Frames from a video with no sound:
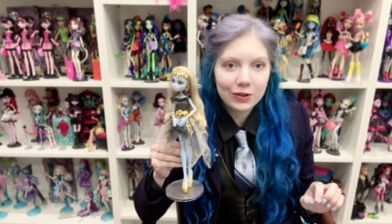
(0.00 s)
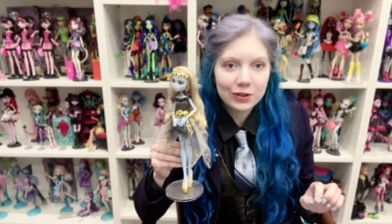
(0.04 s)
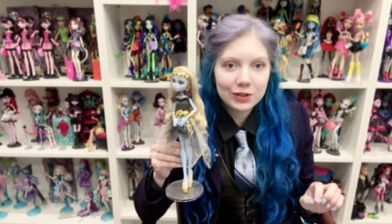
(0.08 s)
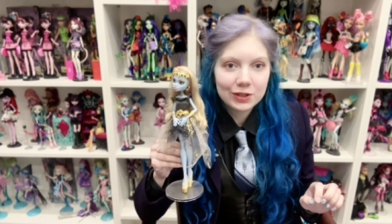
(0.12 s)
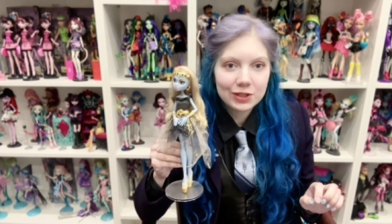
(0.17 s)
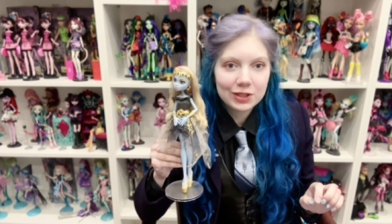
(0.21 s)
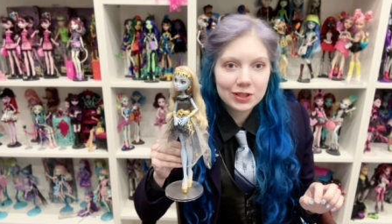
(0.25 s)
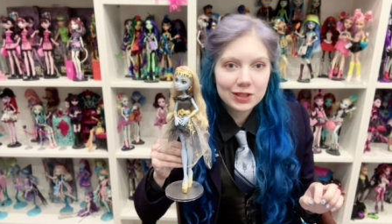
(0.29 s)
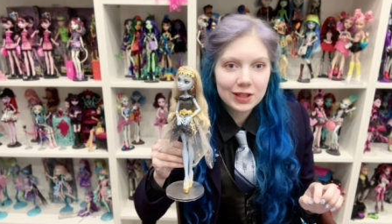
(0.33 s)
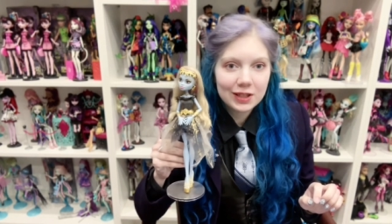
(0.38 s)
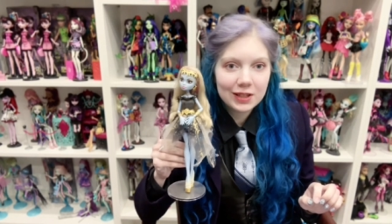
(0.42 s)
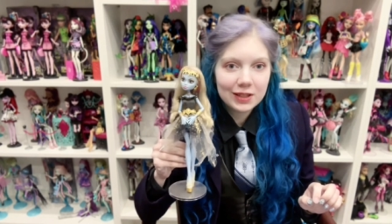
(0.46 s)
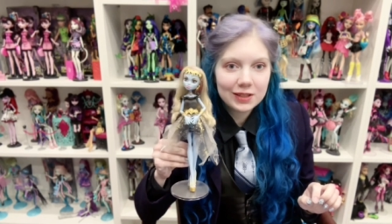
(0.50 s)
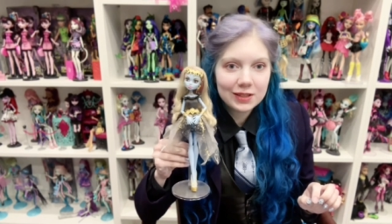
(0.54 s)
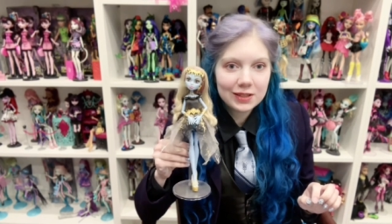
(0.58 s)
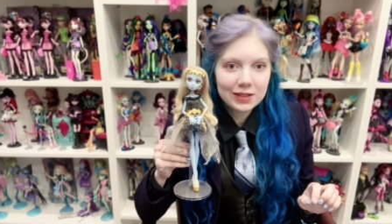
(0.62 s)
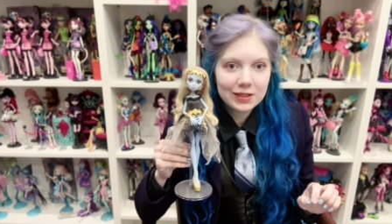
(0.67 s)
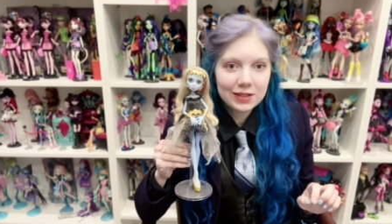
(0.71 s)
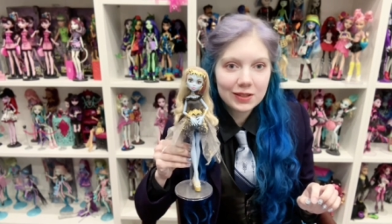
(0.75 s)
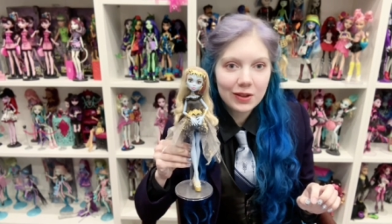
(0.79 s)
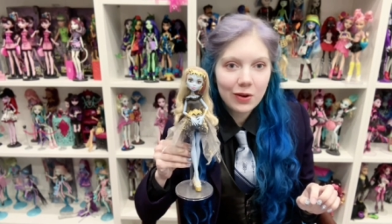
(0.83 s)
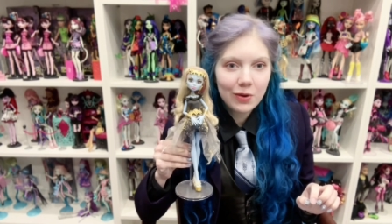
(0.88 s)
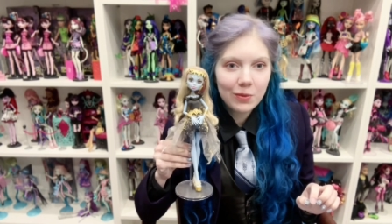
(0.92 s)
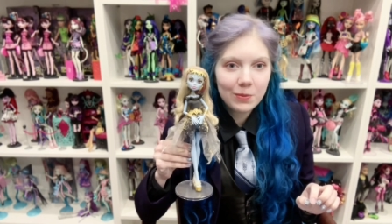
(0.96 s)
She's
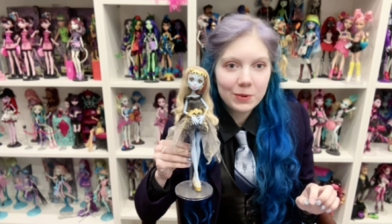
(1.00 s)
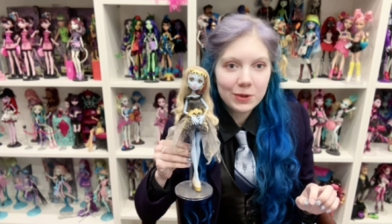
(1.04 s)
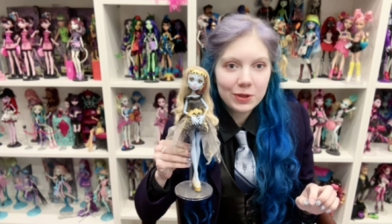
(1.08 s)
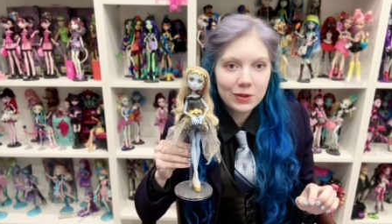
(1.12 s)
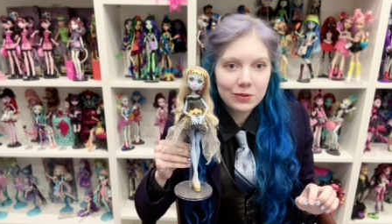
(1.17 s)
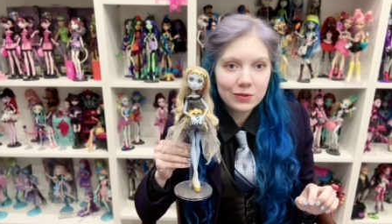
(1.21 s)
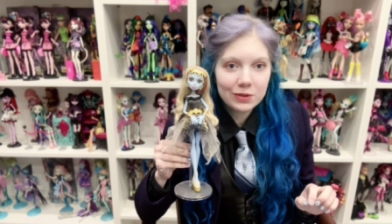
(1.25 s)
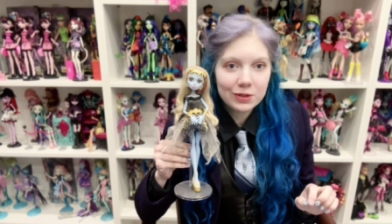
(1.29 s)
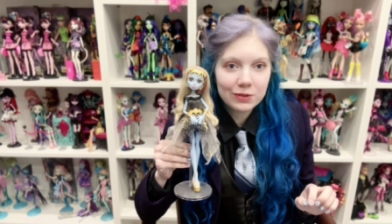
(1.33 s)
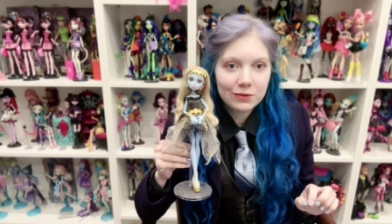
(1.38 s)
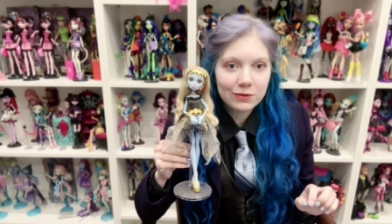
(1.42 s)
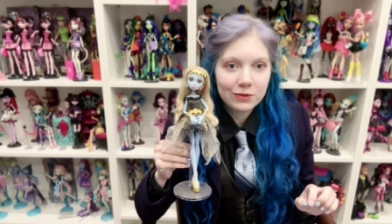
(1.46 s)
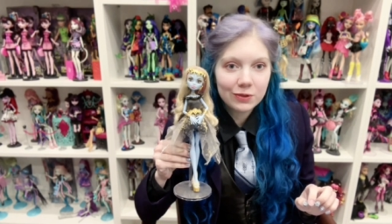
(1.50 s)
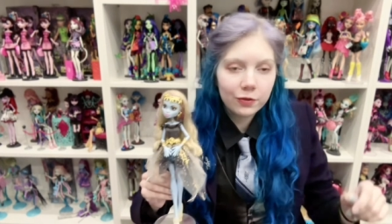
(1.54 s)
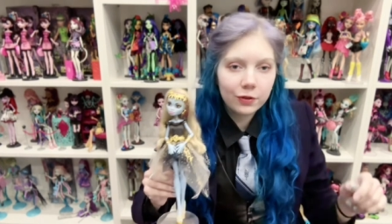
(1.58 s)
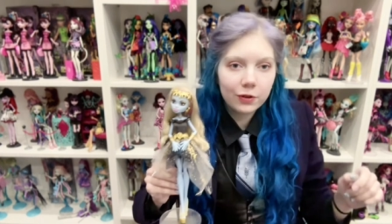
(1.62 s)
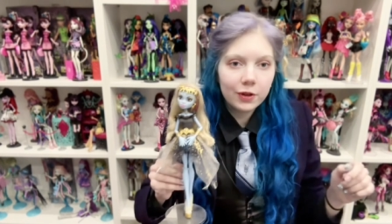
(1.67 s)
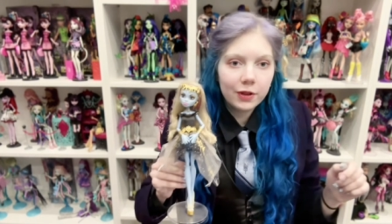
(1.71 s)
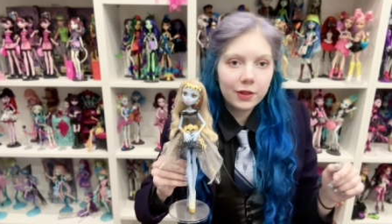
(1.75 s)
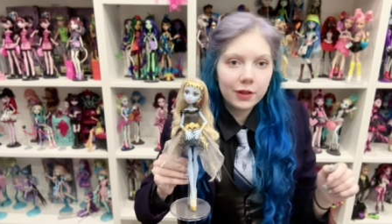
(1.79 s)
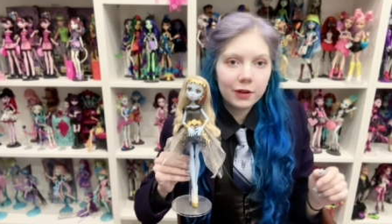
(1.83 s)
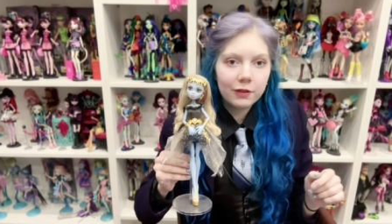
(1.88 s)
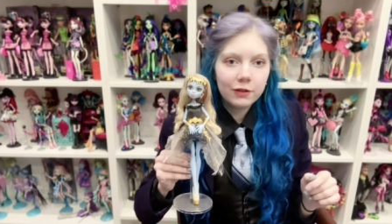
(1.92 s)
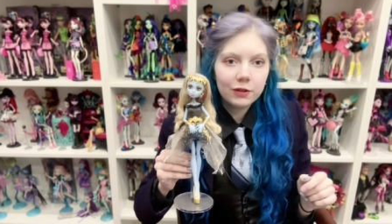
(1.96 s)
so beautiful. For
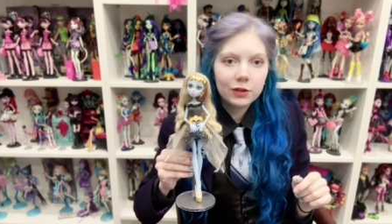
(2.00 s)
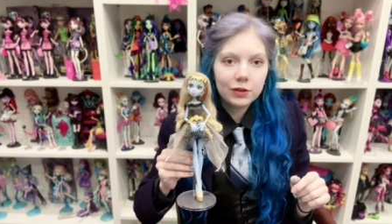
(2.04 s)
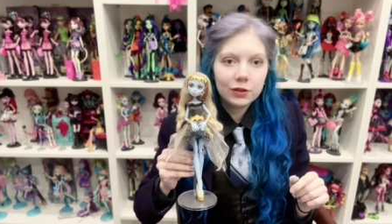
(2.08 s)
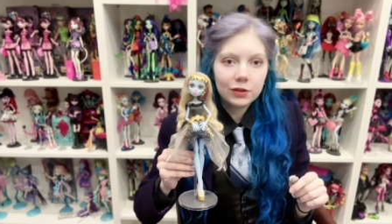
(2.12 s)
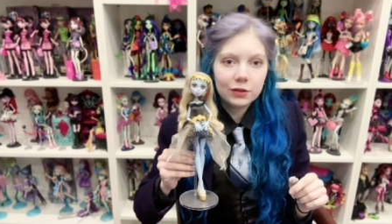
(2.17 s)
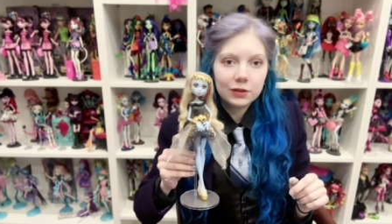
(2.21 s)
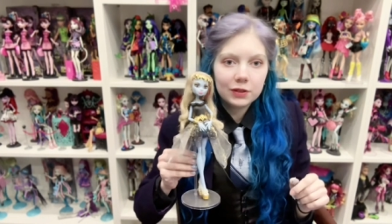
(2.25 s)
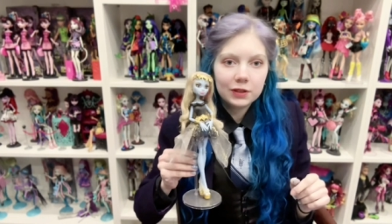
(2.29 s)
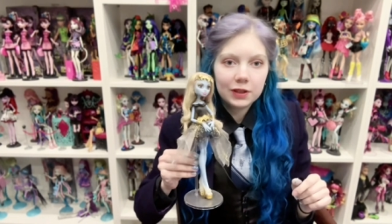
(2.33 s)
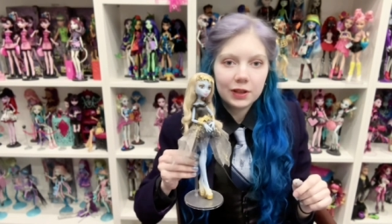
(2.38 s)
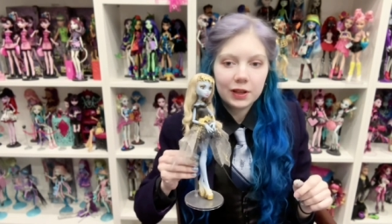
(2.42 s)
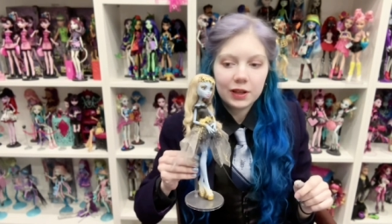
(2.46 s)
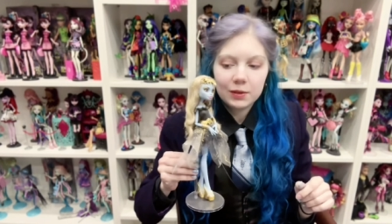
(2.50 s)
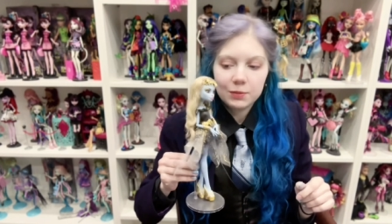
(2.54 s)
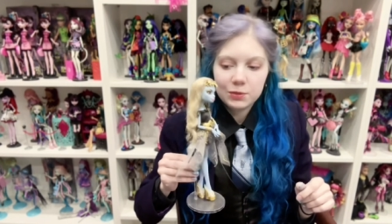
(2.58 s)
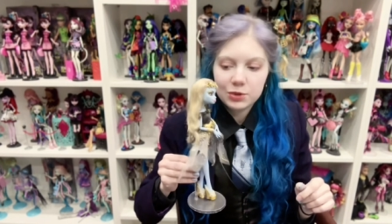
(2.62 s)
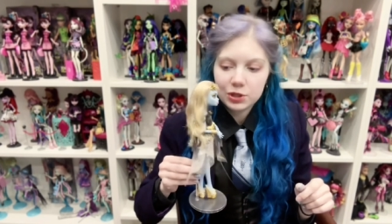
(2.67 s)
a very long time,